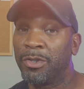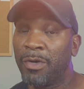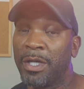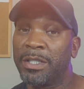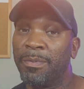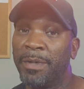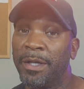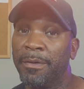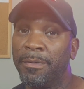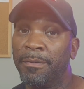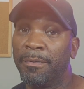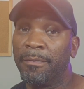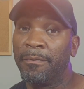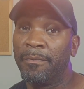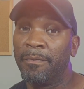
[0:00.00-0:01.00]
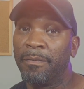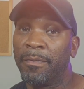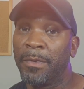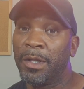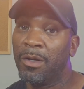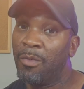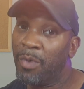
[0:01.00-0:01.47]
Trust me.
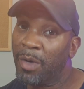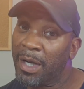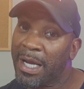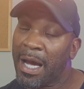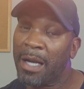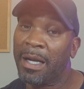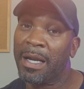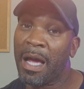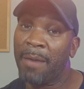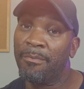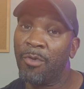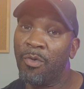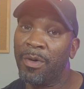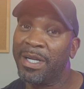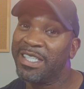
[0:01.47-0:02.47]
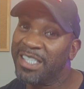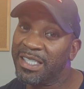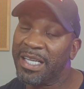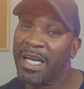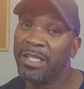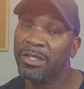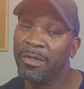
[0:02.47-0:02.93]
You would have got a lot more than
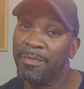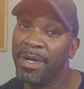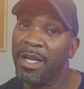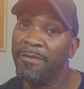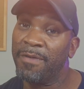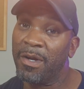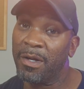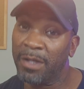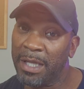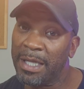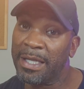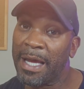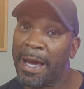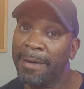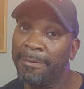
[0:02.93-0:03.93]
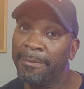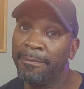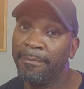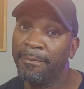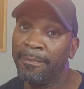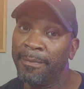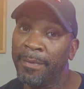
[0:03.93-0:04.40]
just extra meat if you had did that.
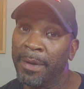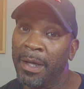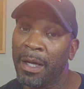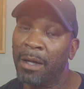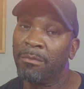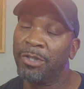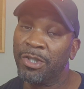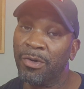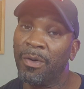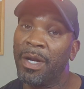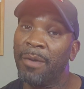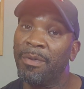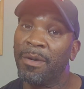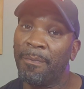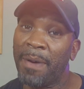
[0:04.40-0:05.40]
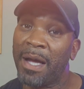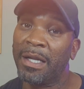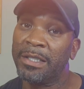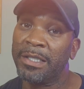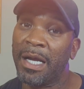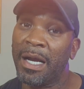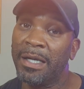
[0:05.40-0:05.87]
And I'm sure they would
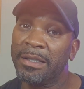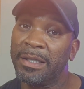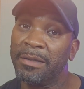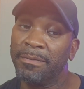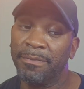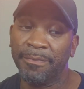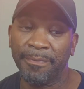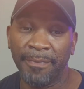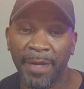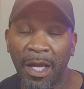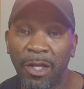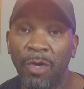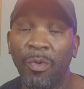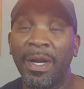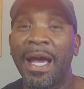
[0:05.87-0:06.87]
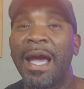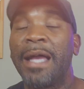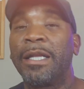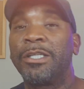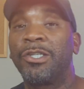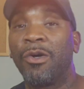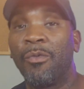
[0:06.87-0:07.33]
apologize and you would have
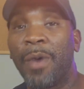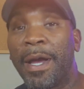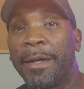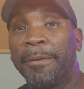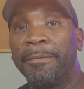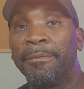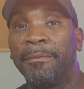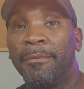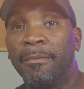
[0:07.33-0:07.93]
had it your way.